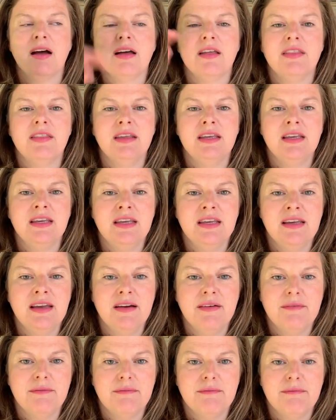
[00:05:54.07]
The
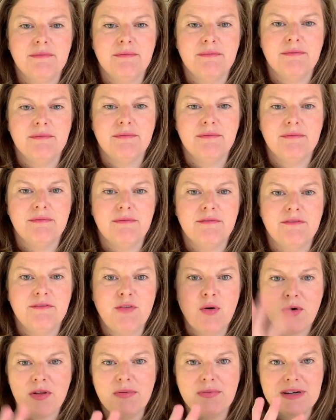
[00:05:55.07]

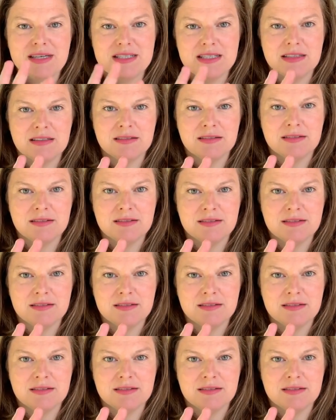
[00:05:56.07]
fourth reason,